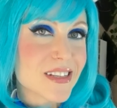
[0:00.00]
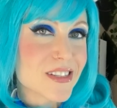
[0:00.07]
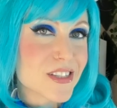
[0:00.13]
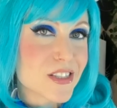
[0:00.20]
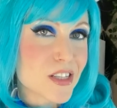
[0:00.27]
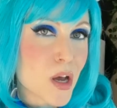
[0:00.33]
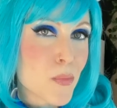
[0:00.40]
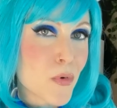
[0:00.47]

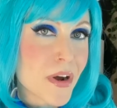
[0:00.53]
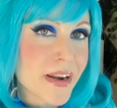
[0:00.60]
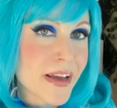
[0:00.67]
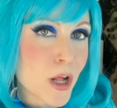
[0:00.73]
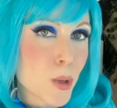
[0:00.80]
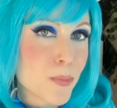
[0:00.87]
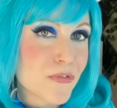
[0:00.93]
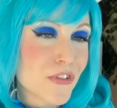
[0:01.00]
somewhat
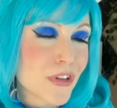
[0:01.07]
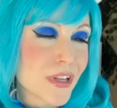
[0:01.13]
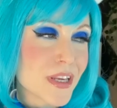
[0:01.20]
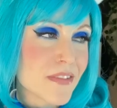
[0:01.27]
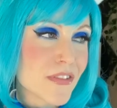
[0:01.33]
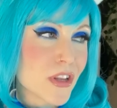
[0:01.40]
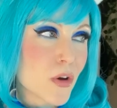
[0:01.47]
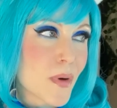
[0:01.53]
helpful,
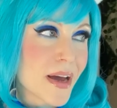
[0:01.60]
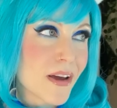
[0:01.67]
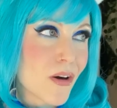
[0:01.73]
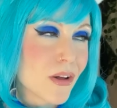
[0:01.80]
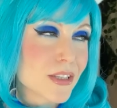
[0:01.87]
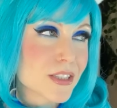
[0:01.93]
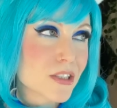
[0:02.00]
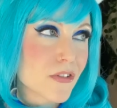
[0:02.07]
even though I
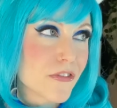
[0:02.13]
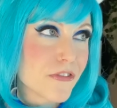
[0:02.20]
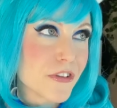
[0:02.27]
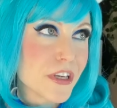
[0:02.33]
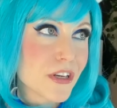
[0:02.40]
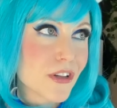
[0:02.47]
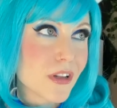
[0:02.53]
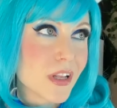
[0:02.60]
also
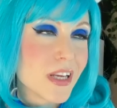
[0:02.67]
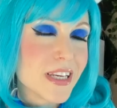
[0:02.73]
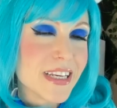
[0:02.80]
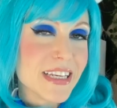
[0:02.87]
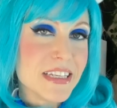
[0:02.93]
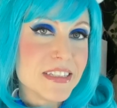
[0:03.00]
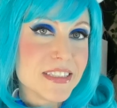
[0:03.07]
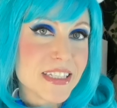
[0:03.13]
feel
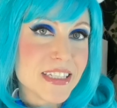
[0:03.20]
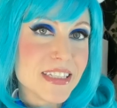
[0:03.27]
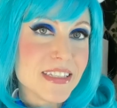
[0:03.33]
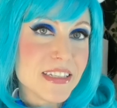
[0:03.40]
it didn't